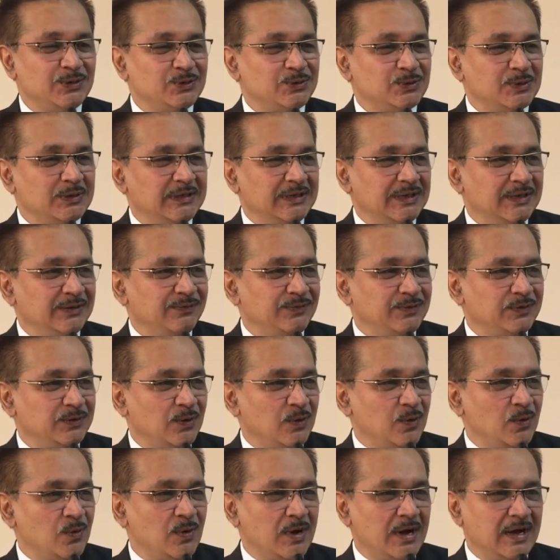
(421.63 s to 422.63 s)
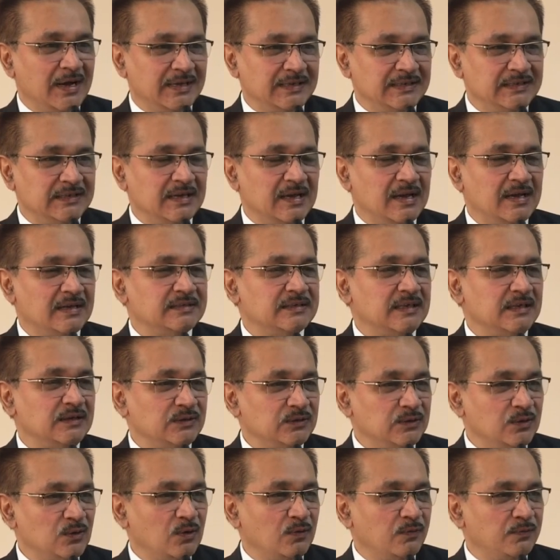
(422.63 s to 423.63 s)
to give your ideas and
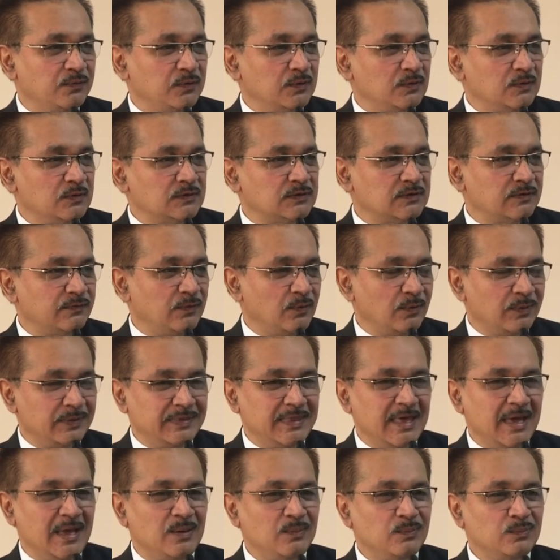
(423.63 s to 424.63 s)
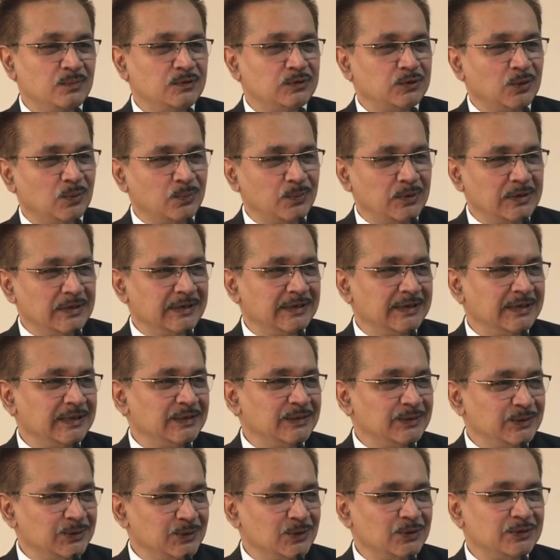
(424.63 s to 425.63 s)
your views for them to bring
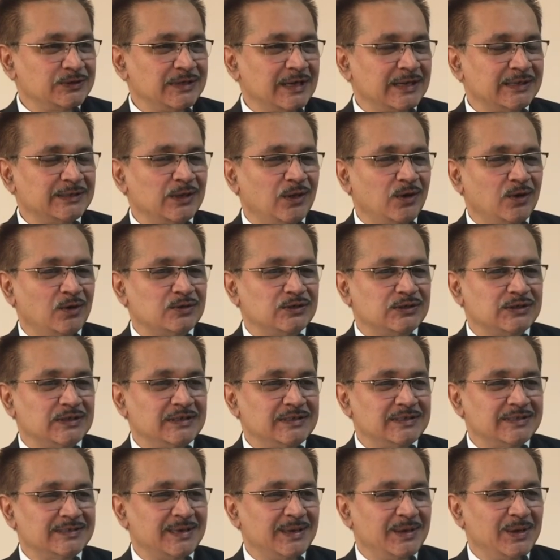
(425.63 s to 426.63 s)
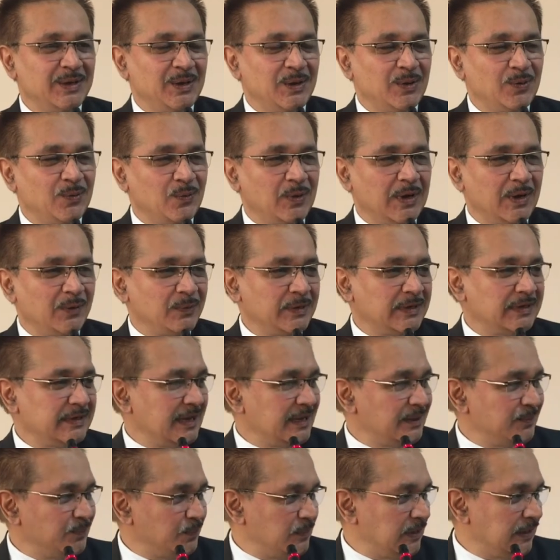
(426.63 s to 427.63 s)
in new technologies where we
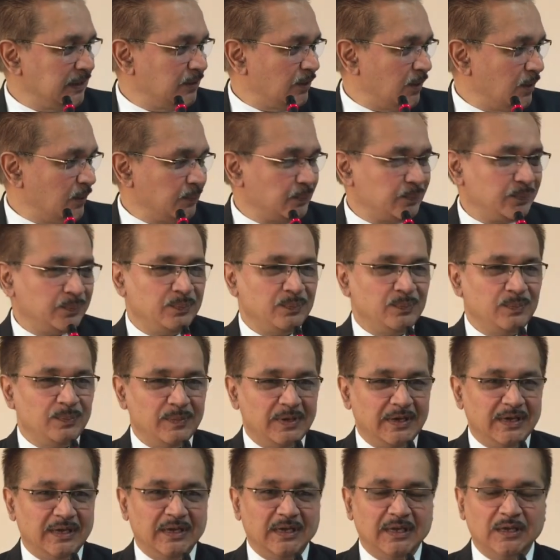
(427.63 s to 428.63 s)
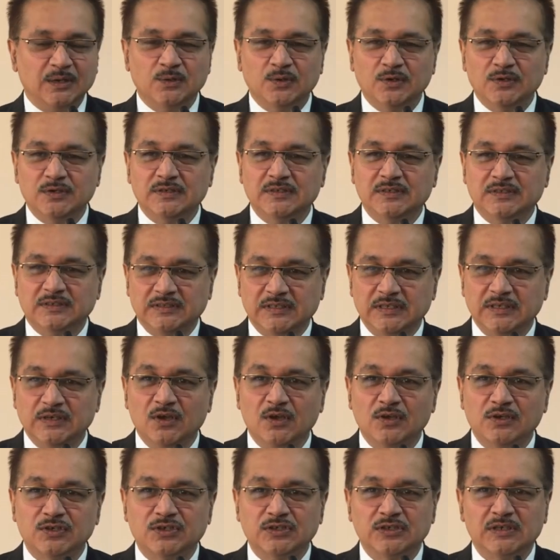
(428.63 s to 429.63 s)
can make a, a good
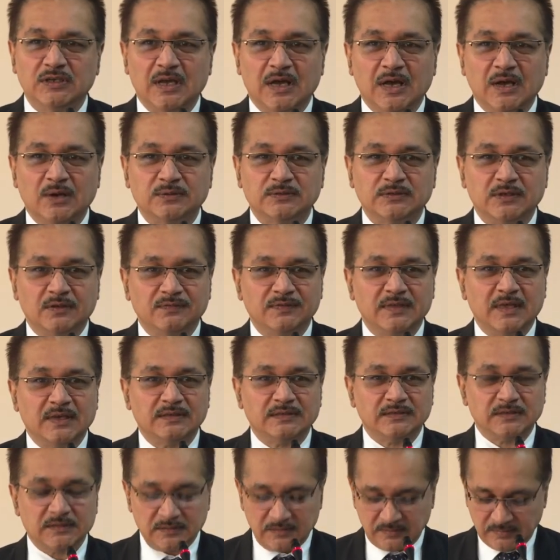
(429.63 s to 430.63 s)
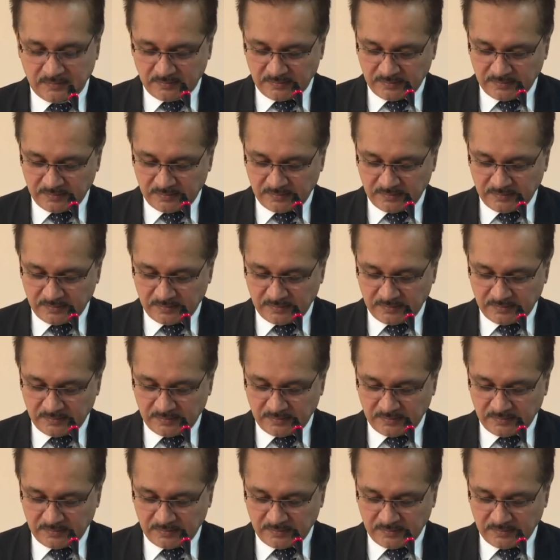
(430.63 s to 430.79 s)
synergy out of that